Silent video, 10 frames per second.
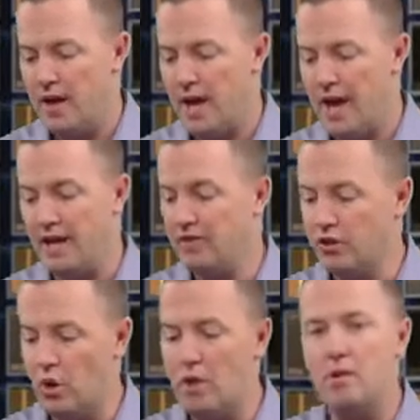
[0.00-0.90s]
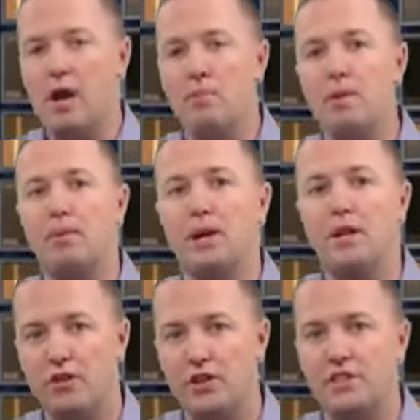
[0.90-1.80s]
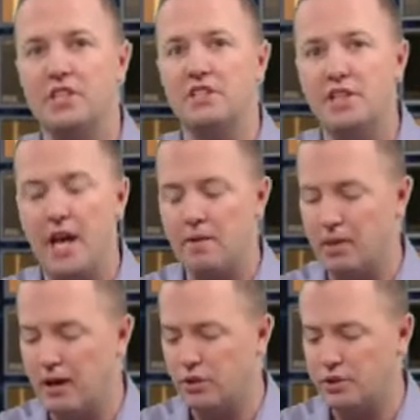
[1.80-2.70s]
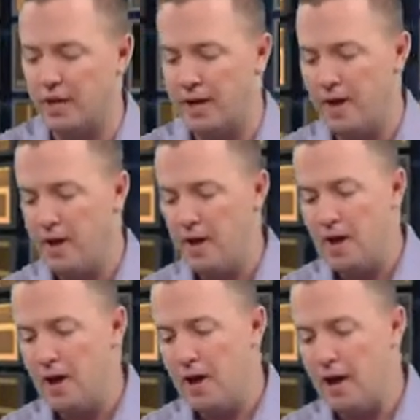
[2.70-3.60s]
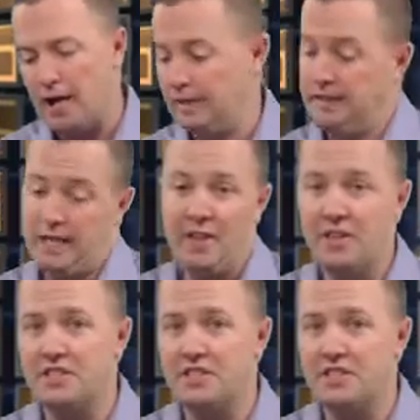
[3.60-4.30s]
And even though I'm not a big believer in the Cincinnati Bengals yet, I think